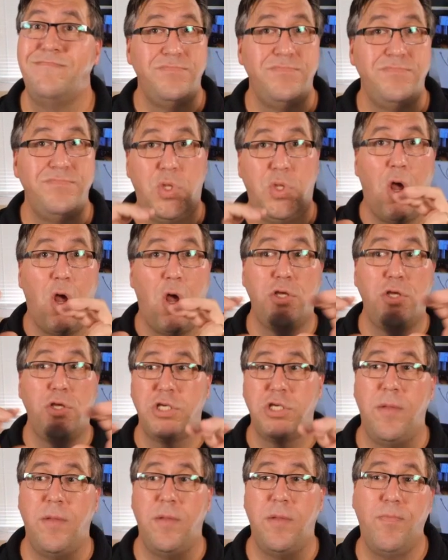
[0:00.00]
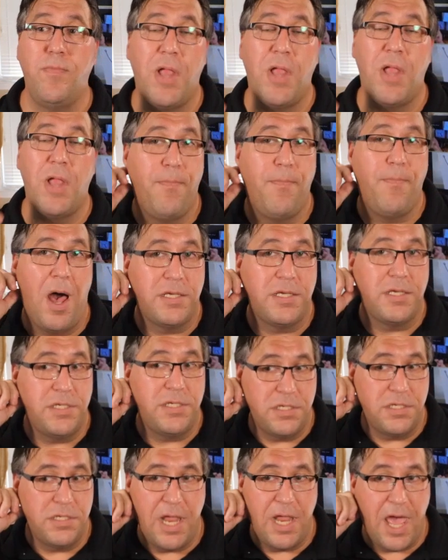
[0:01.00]
they're all just going to be black
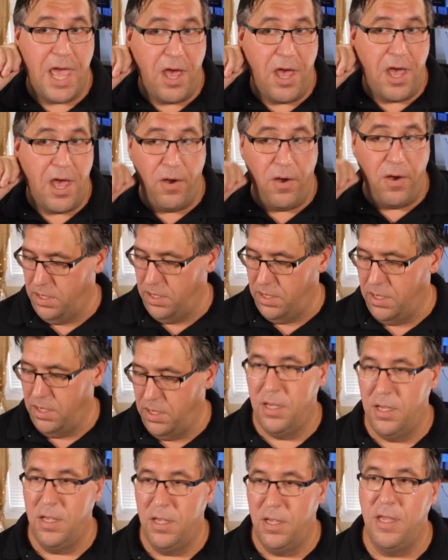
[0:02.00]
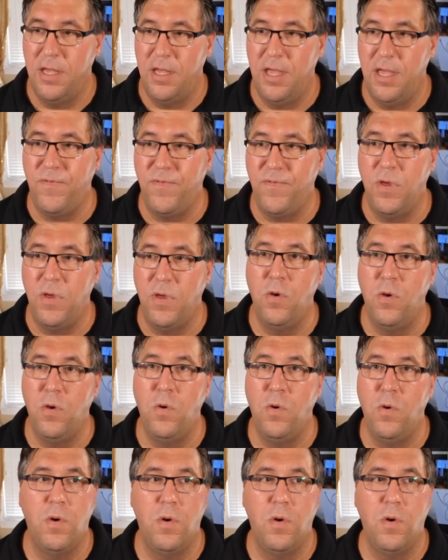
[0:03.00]
boxes. Now, if you,